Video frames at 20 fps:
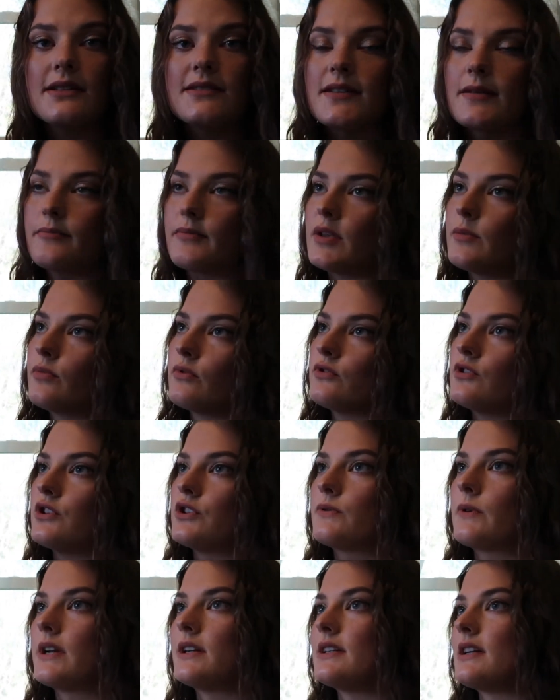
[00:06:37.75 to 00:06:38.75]
Some people
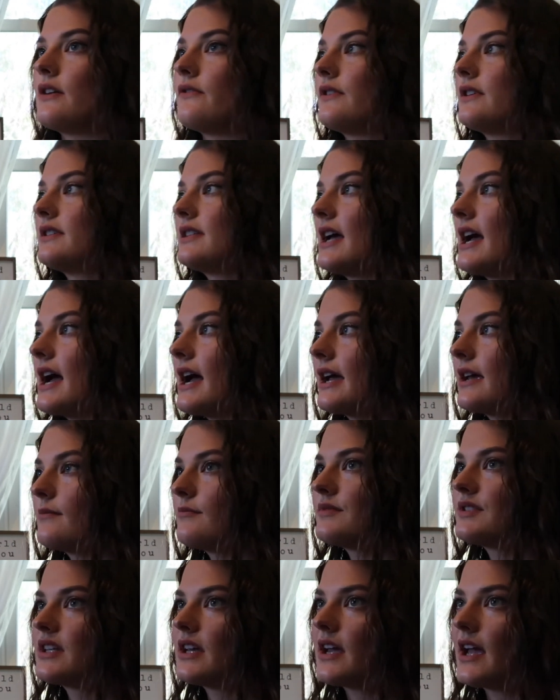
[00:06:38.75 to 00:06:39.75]
just write down the
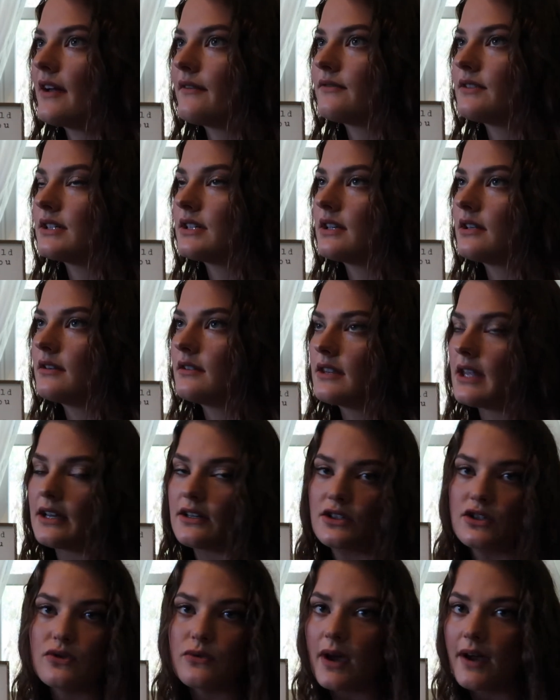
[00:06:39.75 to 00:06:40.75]
times that
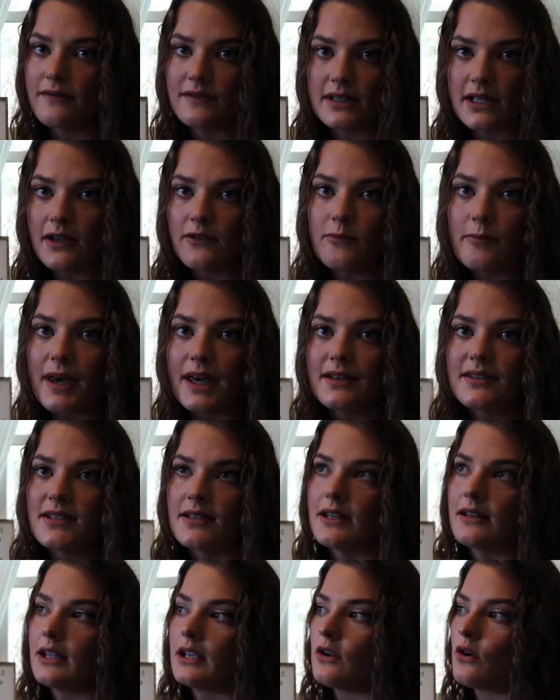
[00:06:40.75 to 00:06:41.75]
you have to give meds, and
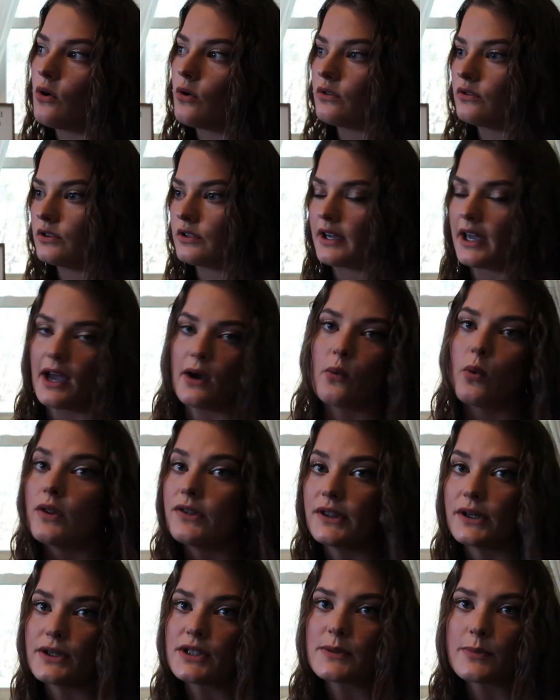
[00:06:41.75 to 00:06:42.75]
then they go and look at
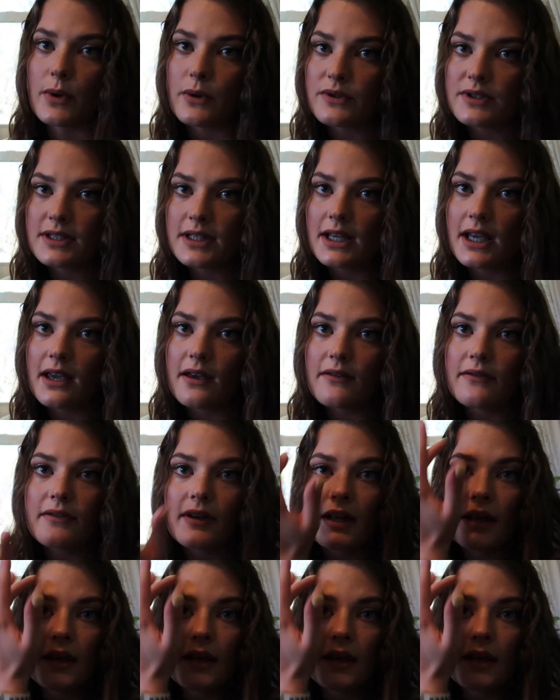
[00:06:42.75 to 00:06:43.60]
what they're supposed to give.